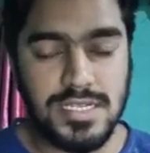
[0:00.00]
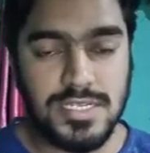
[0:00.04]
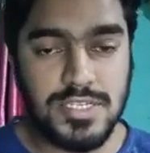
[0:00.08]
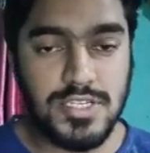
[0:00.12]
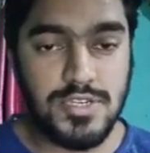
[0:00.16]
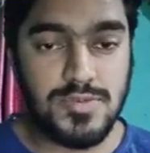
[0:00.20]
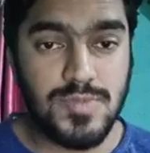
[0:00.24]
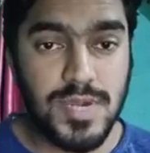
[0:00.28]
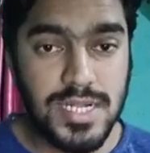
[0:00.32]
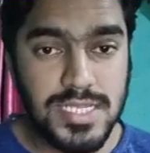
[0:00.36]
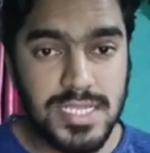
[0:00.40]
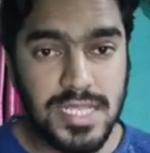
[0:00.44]

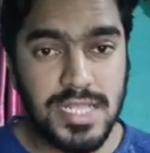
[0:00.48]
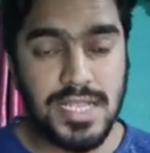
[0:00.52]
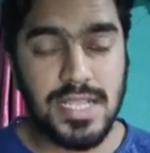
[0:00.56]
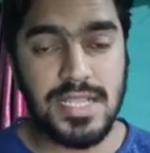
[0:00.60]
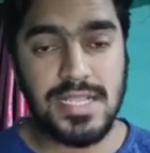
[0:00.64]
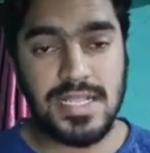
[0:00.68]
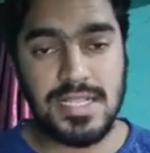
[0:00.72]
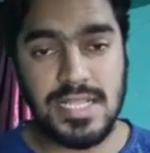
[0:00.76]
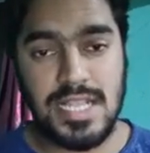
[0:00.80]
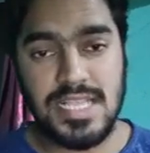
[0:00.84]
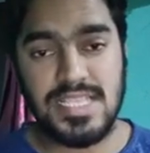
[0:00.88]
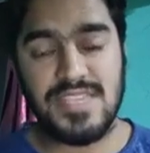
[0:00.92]
tumors are
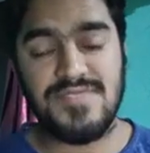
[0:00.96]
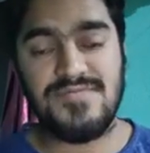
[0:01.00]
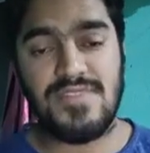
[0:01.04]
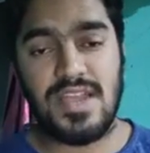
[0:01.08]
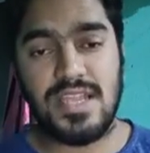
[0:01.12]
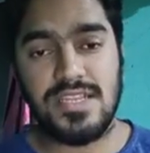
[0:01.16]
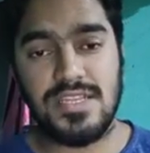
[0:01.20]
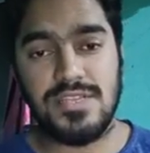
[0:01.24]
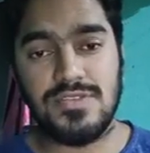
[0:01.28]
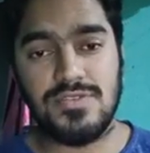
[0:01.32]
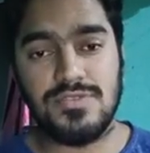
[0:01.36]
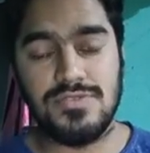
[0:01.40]
again
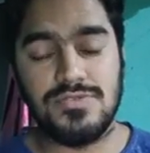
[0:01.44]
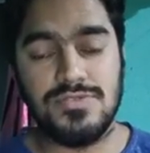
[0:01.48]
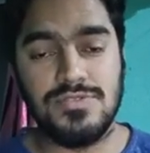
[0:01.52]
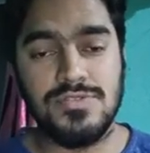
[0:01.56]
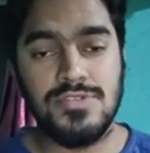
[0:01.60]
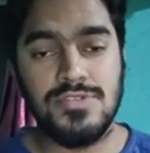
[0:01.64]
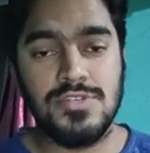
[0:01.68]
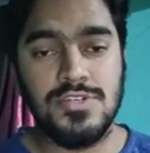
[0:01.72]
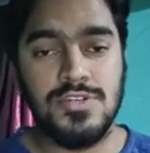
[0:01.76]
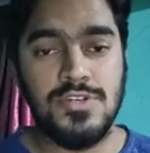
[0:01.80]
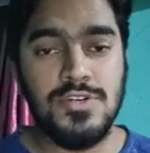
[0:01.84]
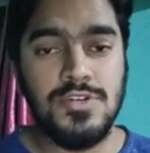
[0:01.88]
classified into
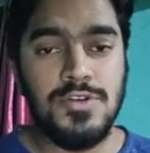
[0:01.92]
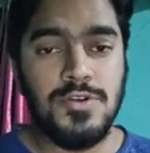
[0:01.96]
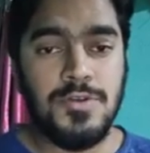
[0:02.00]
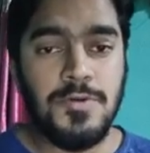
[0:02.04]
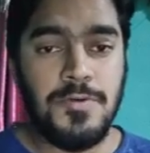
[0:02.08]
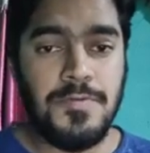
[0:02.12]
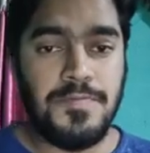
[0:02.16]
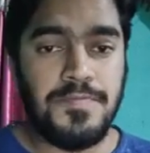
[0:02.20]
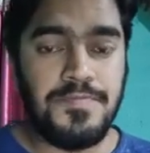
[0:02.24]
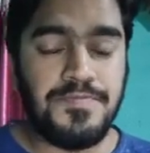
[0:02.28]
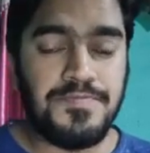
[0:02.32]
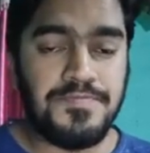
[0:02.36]

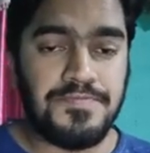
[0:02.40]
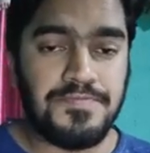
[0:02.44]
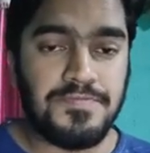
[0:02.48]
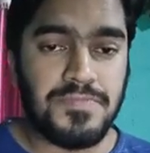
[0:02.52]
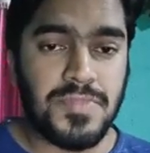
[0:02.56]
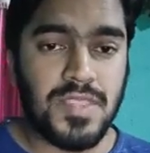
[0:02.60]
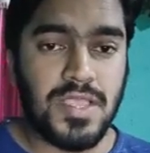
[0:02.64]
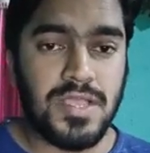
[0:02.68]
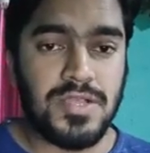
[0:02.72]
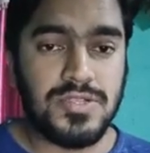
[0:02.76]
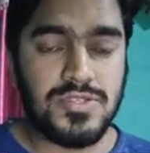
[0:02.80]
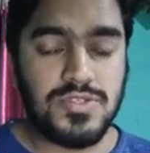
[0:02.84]

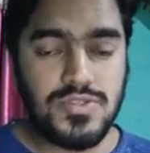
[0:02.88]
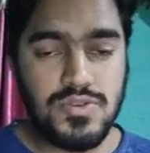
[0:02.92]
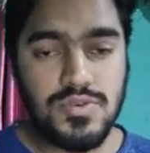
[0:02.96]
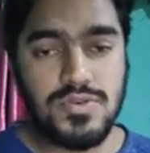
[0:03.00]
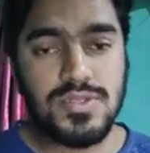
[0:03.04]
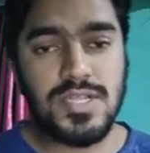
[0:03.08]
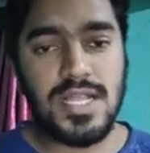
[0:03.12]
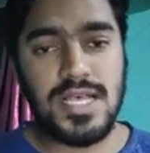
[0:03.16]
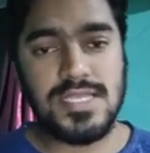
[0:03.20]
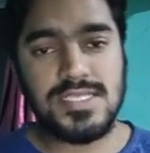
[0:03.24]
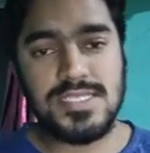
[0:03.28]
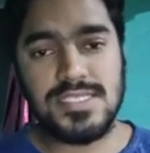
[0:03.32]
two
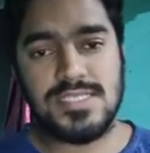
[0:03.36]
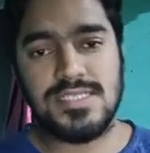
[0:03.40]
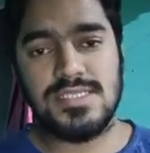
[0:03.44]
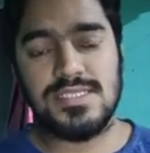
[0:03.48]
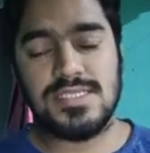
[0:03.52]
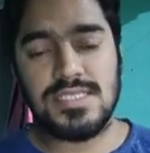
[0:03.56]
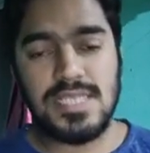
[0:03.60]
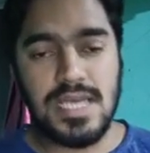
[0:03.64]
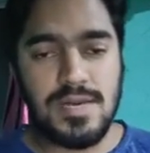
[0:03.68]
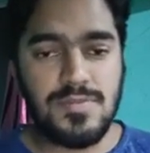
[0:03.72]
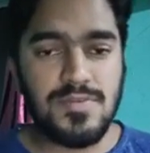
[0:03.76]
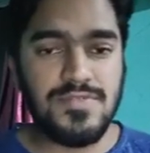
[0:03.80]
classes. In
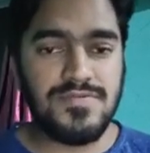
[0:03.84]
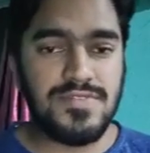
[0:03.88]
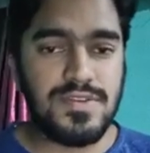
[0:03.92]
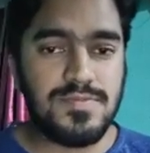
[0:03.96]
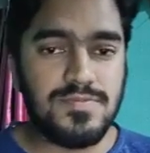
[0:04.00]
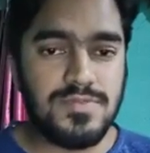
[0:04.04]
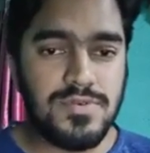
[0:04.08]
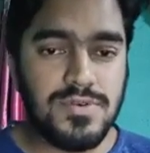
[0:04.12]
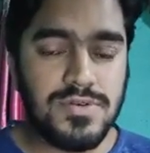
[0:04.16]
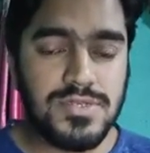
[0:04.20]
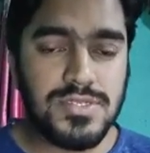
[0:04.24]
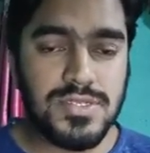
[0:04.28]
some of the
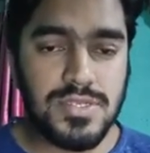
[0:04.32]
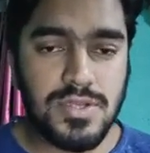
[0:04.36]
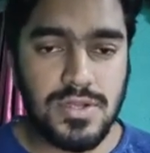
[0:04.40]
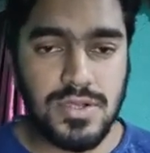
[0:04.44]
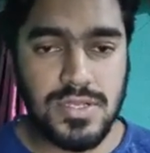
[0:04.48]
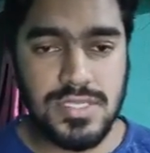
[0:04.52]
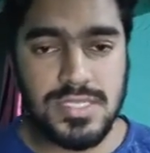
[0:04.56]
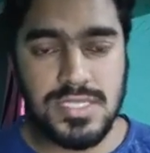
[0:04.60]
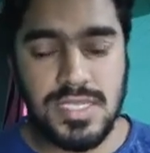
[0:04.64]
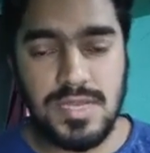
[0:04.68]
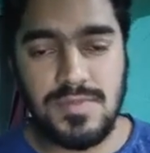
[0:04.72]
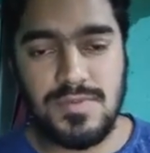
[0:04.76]
books
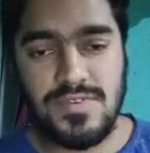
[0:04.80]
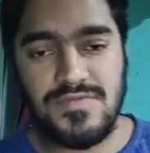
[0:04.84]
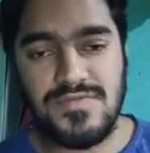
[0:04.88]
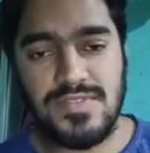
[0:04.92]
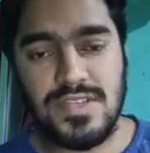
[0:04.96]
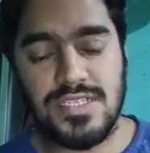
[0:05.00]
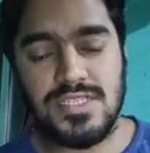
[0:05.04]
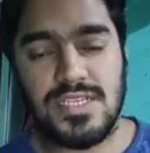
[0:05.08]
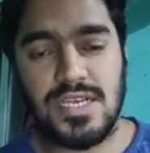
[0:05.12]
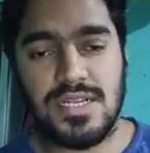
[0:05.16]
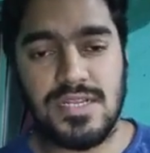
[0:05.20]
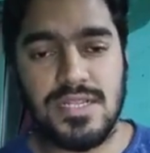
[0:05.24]
or some of
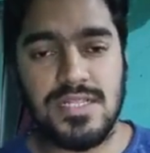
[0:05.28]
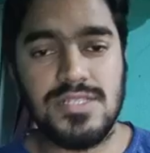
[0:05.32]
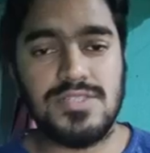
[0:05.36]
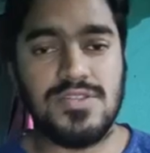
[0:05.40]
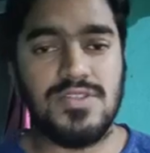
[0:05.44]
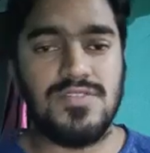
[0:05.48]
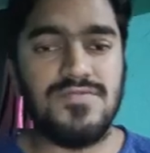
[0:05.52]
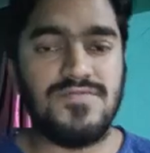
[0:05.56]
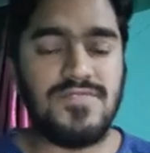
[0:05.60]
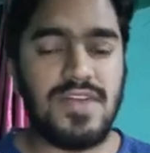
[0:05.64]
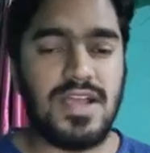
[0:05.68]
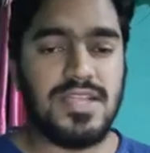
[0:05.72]
the journals,
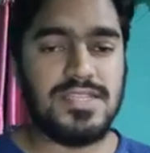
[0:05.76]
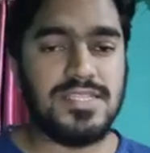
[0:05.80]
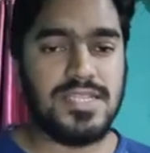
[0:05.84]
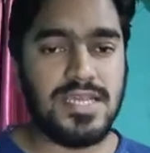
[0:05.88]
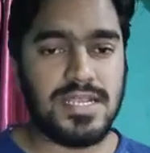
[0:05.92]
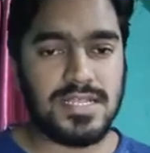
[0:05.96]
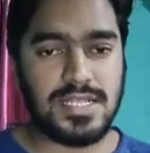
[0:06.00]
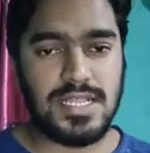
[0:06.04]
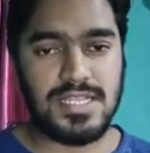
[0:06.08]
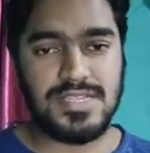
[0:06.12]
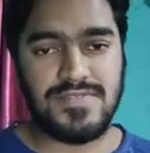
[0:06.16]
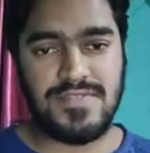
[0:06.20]
you'll find they are
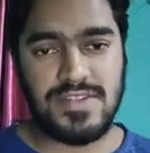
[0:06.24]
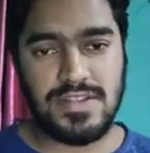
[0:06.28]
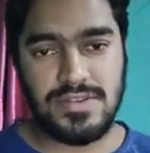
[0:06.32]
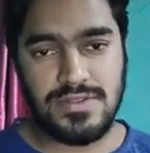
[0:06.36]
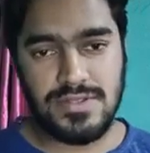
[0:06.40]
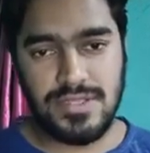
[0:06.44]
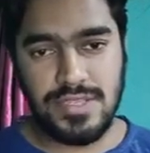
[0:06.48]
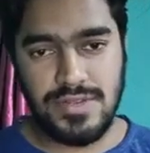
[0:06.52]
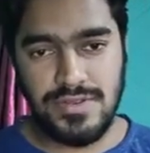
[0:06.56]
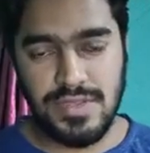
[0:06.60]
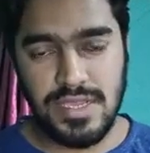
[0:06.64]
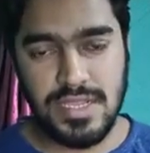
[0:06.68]
classified
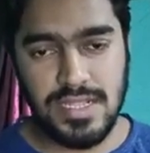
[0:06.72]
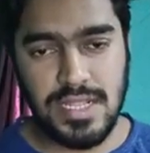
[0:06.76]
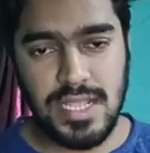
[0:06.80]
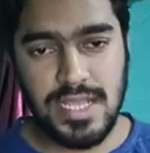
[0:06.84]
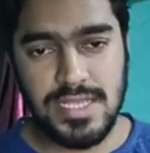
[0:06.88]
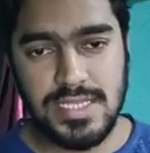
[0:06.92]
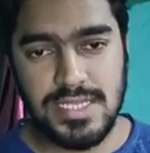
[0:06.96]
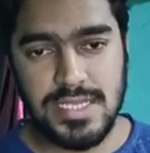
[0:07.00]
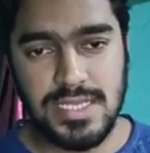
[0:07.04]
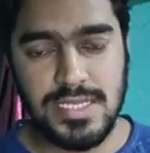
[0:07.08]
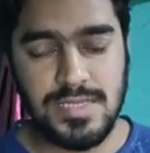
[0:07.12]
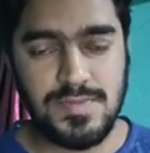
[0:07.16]
into three
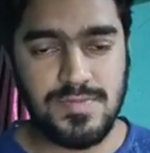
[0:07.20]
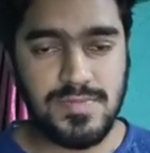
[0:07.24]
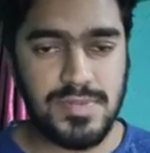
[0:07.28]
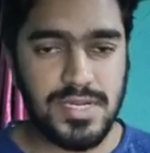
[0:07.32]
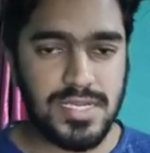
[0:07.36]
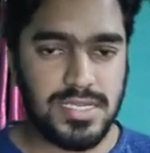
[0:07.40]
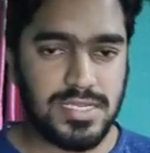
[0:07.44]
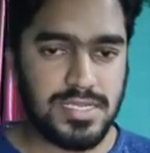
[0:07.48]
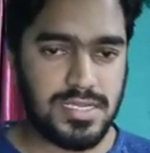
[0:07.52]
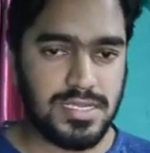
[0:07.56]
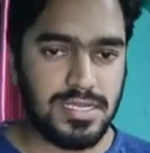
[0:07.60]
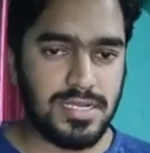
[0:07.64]
classes, but